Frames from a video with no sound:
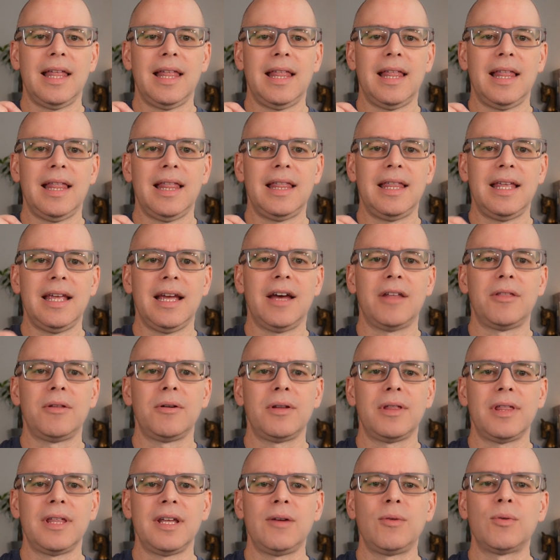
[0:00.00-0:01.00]
the other
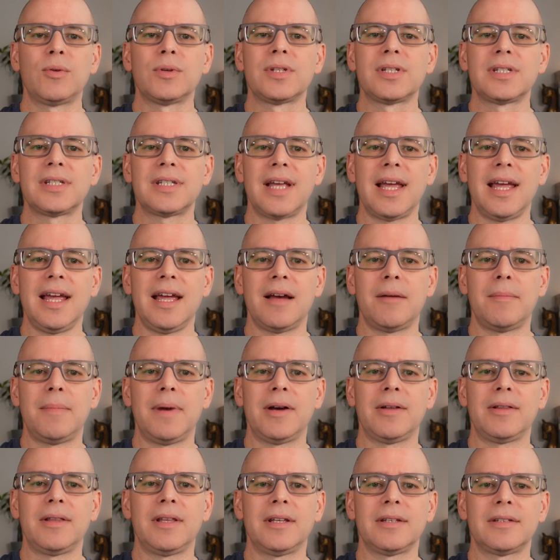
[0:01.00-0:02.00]
thing we'll say
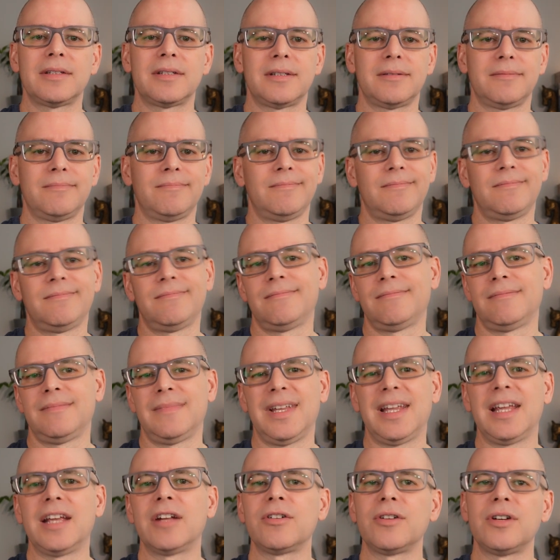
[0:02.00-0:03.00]
about this
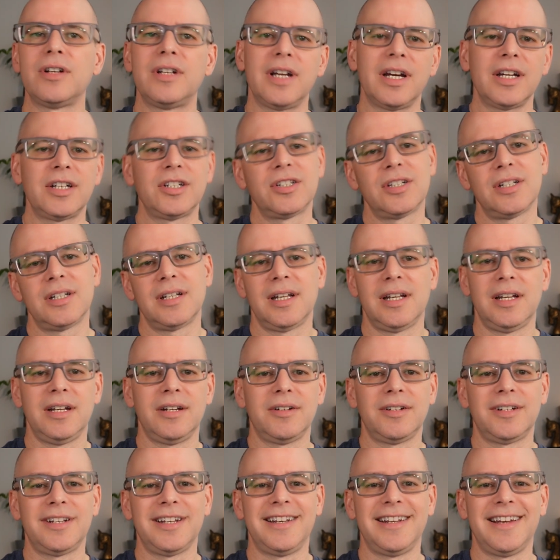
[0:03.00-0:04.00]
introduction
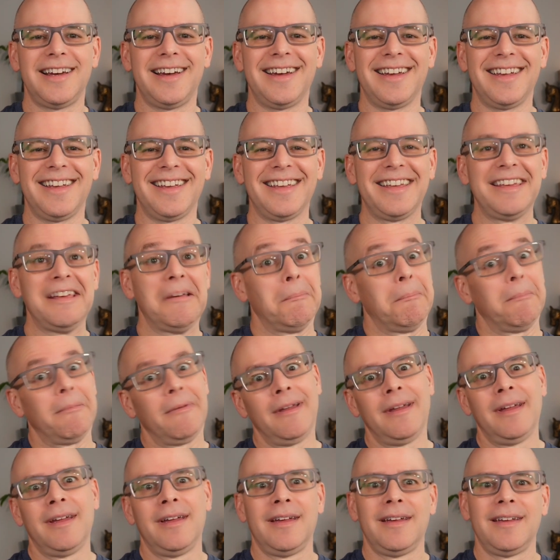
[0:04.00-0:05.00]
here to dying,
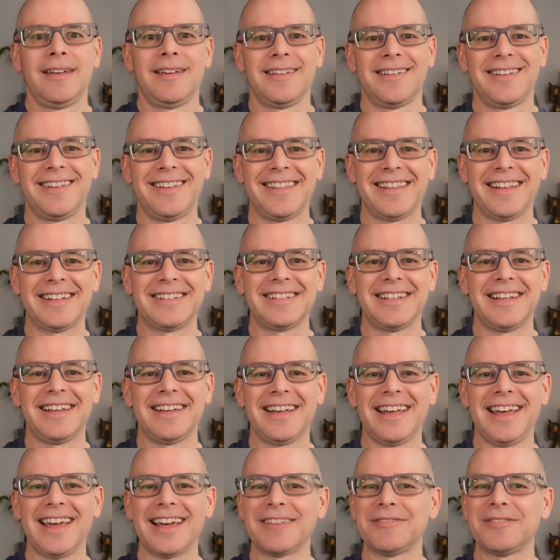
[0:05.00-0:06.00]
that's a
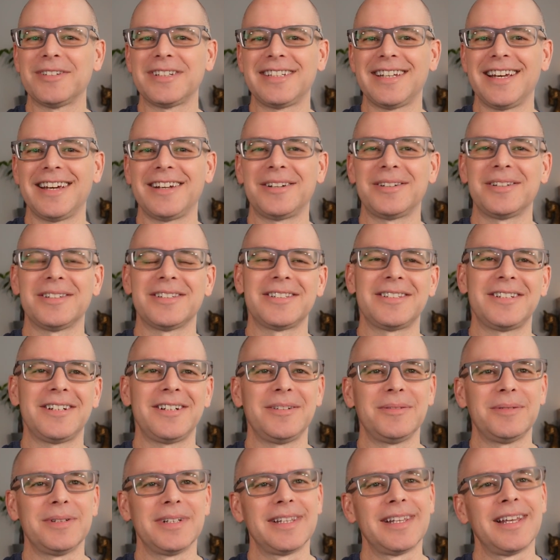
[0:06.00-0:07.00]
heck of a title to
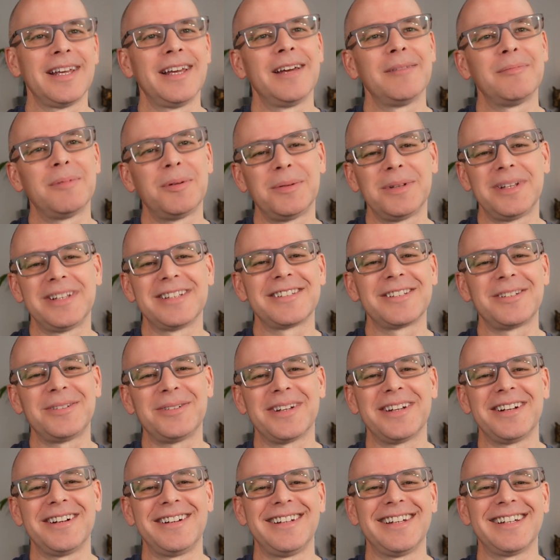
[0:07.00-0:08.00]
start with, but with this little
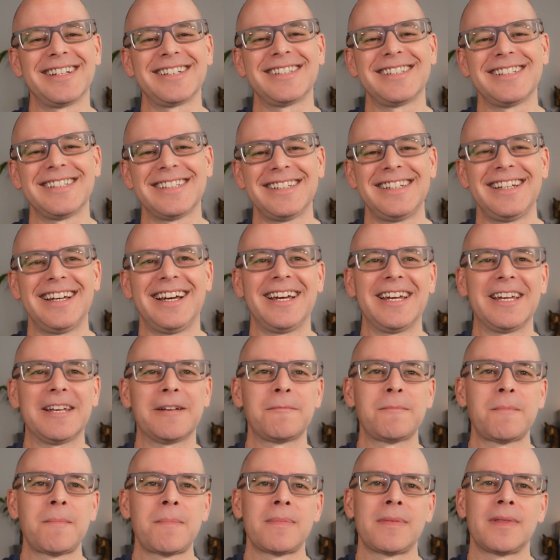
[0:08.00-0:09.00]
introduction to dying,
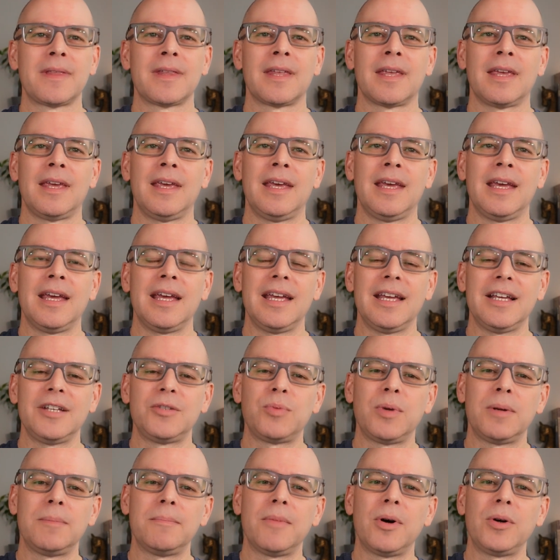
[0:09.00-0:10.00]
is
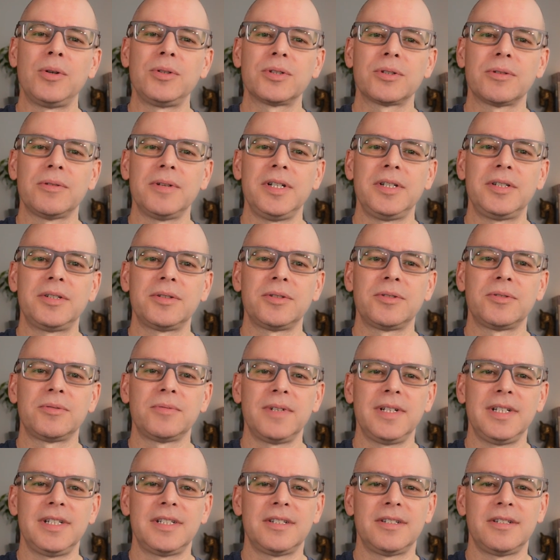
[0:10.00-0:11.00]
when most creatures
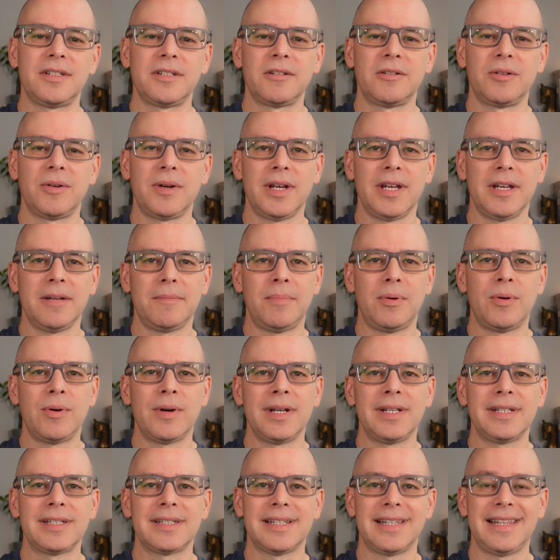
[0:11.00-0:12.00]
reach 0 hit
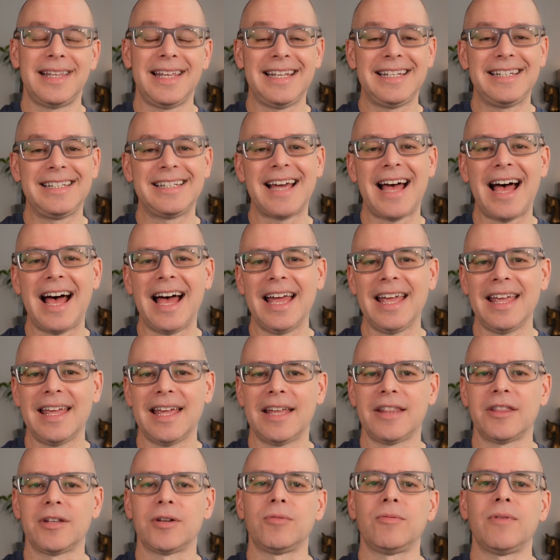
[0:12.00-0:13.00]
points, they die
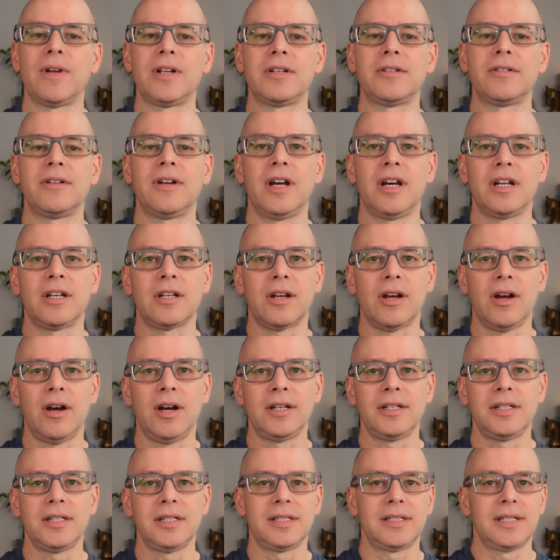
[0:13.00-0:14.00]
and they're rendered
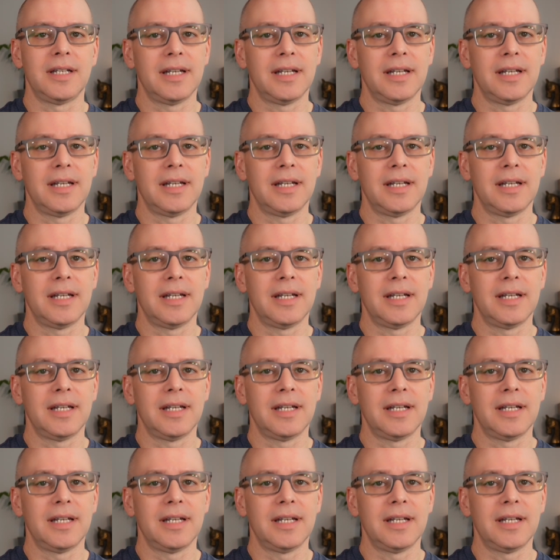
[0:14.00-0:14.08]
unconscious